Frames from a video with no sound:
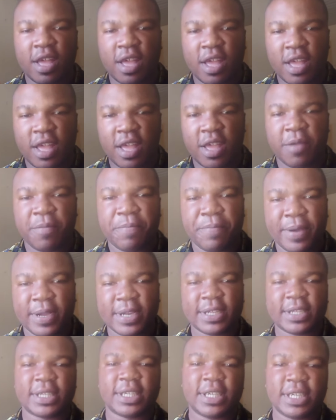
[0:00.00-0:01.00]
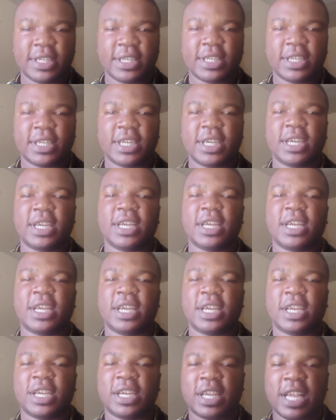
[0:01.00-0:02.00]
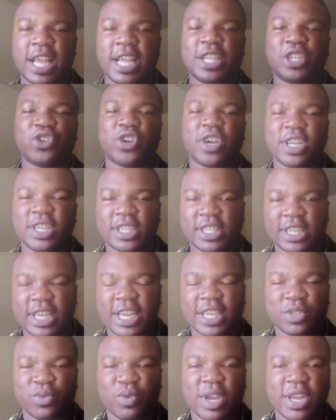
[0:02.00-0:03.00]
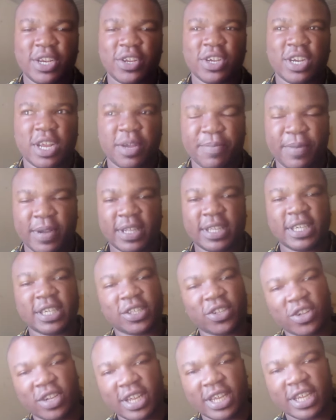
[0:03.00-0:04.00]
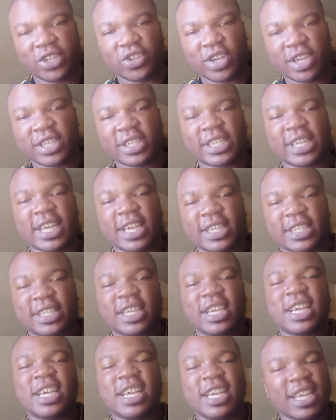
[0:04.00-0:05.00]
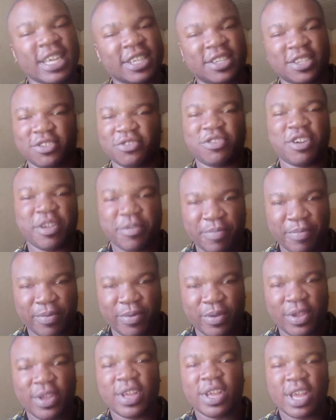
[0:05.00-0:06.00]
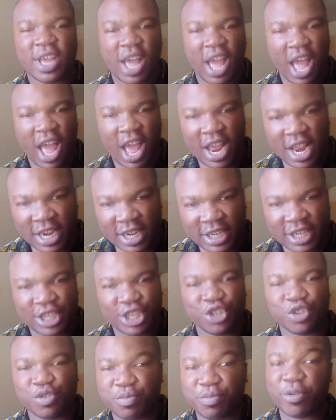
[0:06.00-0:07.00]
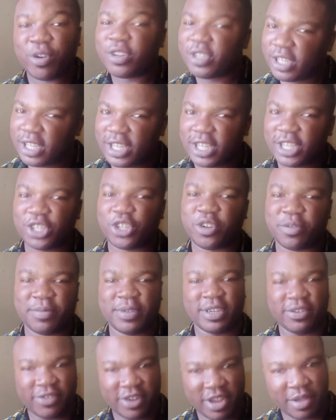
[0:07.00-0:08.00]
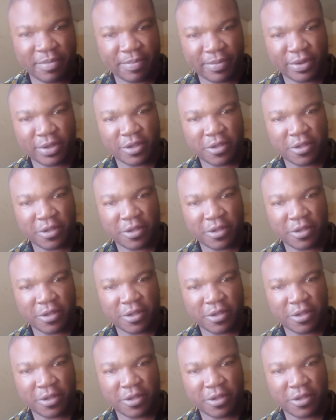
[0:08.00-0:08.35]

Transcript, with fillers: A person enjoying sex while the other party is not enjoying sex is rape, and you must stop the rape.